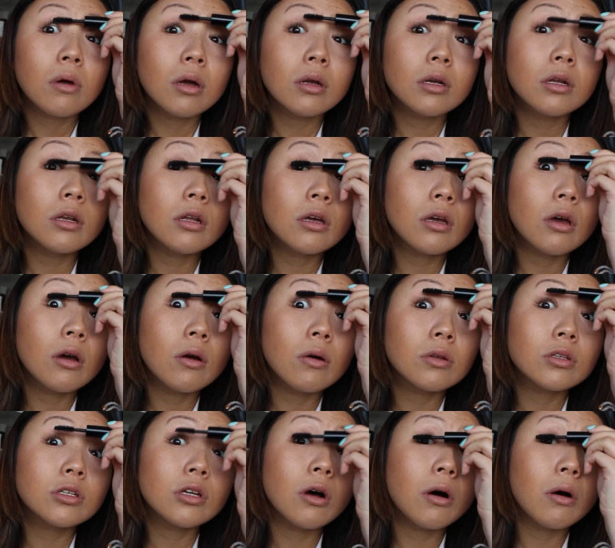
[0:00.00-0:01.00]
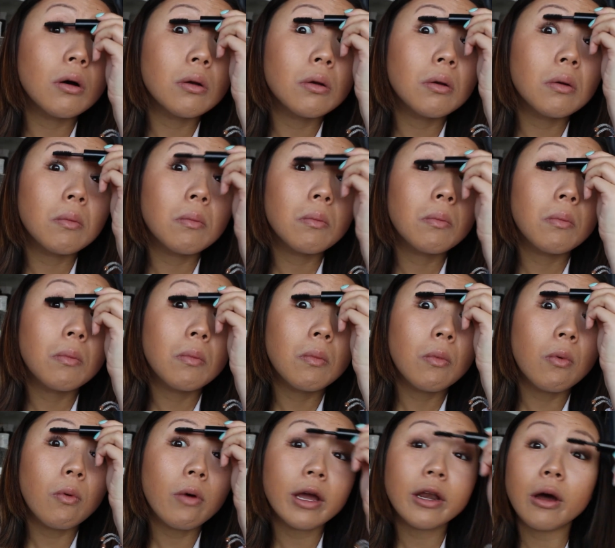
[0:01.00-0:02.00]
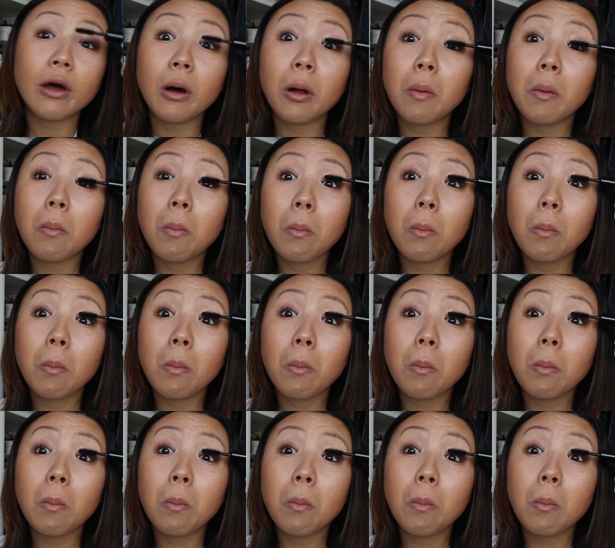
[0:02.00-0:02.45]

another coat on. Why not?